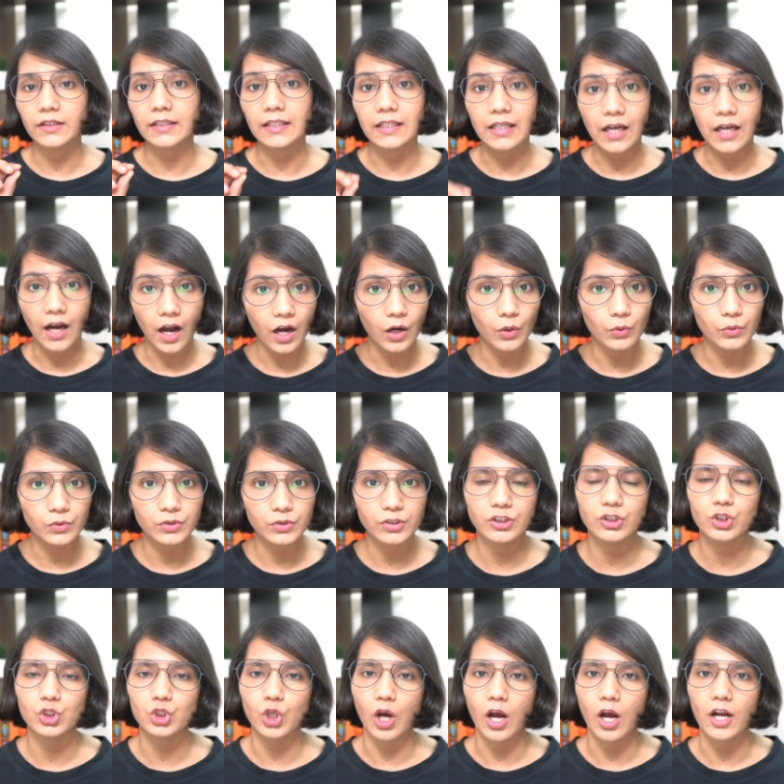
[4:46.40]

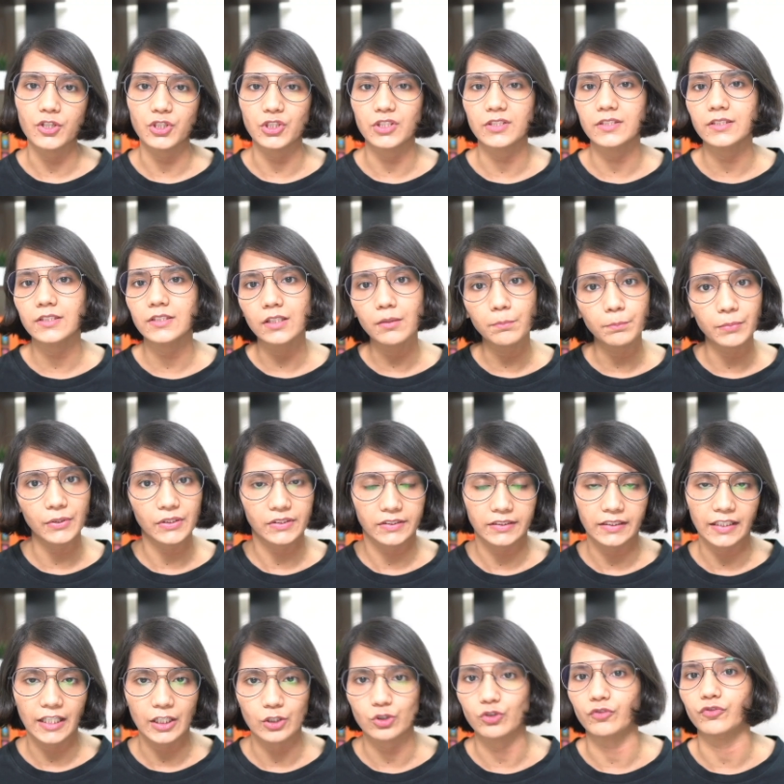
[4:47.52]
house charges some
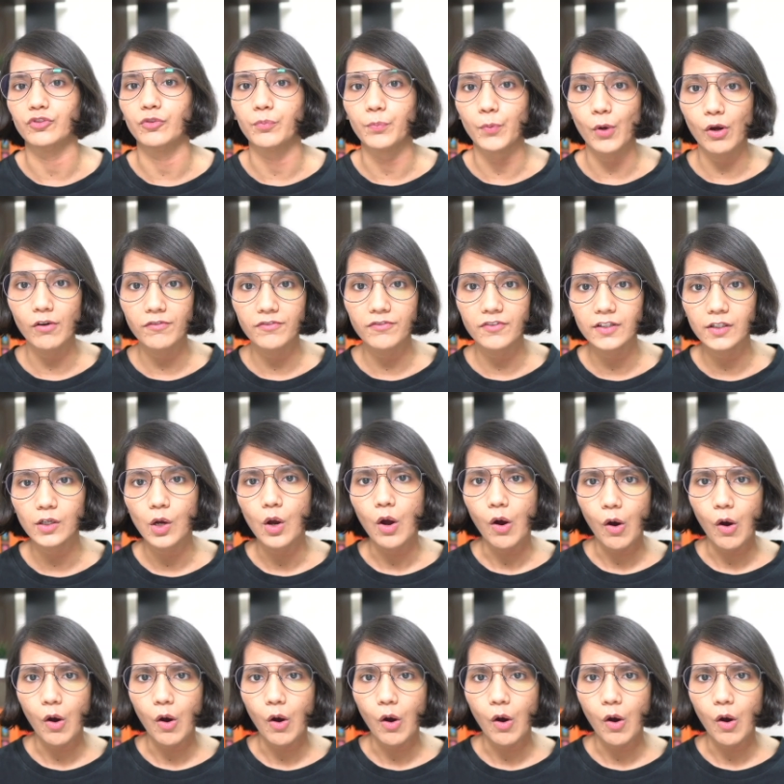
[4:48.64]
percentage of the profit